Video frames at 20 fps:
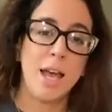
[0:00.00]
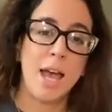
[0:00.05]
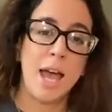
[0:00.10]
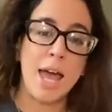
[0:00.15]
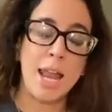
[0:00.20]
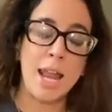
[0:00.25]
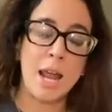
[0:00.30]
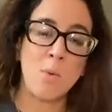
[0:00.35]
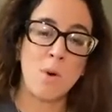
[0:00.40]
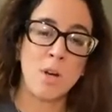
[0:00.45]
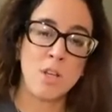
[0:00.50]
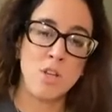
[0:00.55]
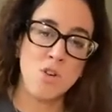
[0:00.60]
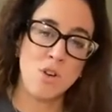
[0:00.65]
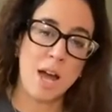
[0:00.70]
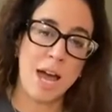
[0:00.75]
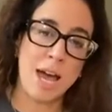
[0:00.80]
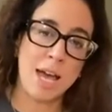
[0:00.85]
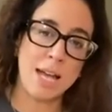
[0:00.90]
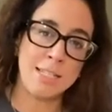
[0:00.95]
And I want you
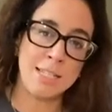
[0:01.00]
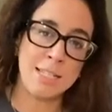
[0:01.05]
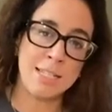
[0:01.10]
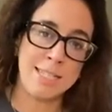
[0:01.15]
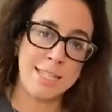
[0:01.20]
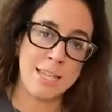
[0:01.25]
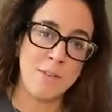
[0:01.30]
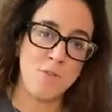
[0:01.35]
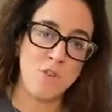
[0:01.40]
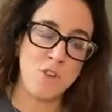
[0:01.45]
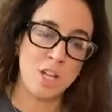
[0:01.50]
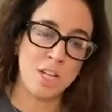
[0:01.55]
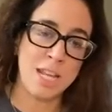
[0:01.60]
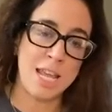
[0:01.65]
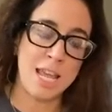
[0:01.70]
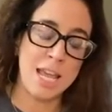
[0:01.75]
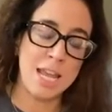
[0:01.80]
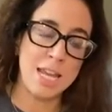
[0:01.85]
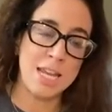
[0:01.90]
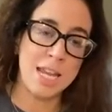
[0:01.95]
guys to see if you could
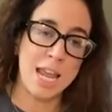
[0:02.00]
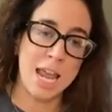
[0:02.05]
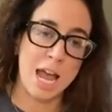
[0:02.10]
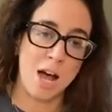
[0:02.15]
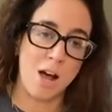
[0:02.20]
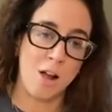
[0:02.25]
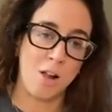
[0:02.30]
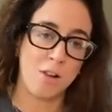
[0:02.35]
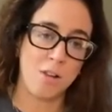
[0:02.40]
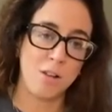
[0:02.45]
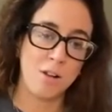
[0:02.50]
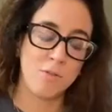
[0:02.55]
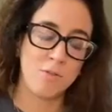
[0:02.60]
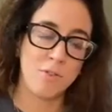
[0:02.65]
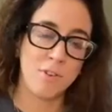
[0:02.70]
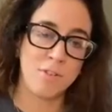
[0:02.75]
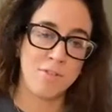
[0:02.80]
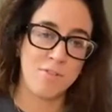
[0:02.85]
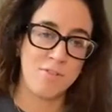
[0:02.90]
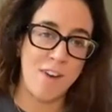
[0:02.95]
inhale
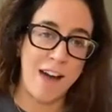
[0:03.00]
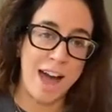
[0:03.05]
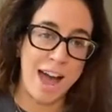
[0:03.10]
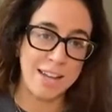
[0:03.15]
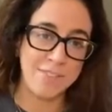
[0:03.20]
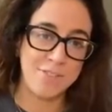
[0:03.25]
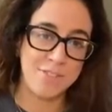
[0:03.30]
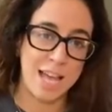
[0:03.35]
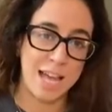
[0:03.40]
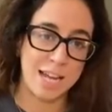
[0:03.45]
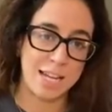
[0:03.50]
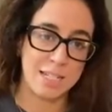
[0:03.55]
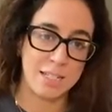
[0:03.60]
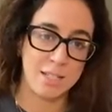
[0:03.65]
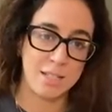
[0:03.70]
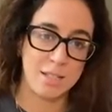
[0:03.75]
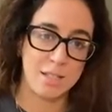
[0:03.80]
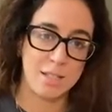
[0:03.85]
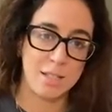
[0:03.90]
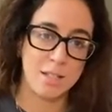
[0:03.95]
for 5
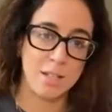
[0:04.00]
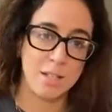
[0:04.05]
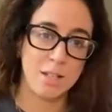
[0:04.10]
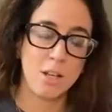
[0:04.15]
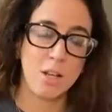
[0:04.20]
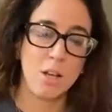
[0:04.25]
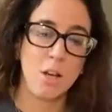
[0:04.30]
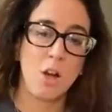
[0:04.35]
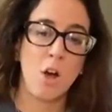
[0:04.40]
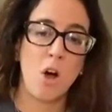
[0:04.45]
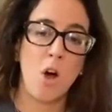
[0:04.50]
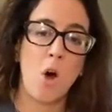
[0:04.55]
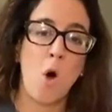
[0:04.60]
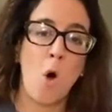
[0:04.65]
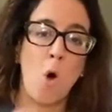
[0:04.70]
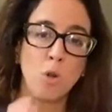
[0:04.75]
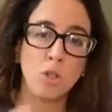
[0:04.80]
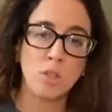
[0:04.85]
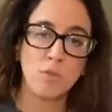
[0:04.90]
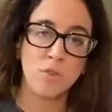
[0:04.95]
seconds,
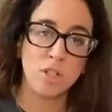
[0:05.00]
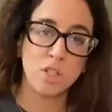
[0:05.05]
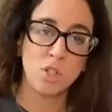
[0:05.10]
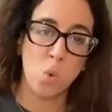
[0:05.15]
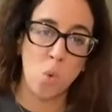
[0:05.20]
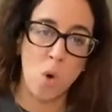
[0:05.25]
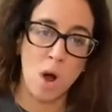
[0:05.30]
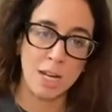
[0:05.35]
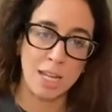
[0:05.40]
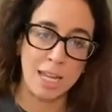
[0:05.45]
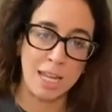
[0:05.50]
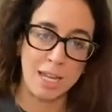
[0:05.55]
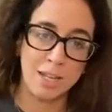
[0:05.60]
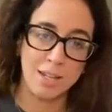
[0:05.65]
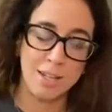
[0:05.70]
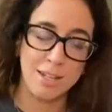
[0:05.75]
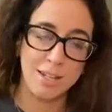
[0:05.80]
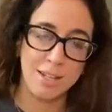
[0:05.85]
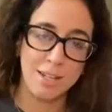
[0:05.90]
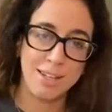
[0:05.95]
hold for 20,
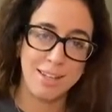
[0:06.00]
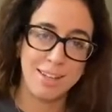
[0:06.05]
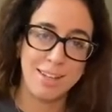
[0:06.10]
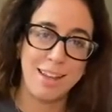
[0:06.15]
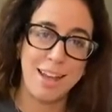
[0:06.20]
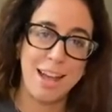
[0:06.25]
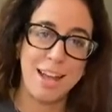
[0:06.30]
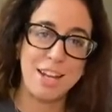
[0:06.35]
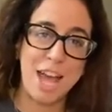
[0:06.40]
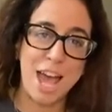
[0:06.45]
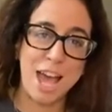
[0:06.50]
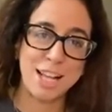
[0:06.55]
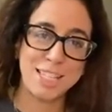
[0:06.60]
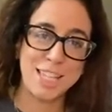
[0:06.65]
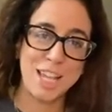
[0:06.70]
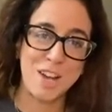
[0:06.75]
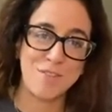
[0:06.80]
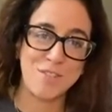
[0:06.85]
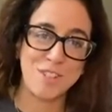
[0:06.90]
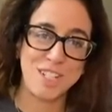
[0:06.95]
and
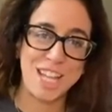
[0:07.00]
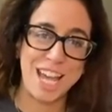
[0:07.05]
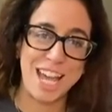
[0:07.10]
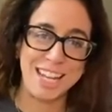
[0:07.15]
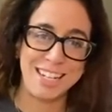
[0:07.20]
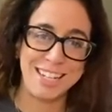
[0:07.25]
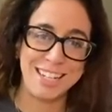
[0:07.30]
exhale for 10.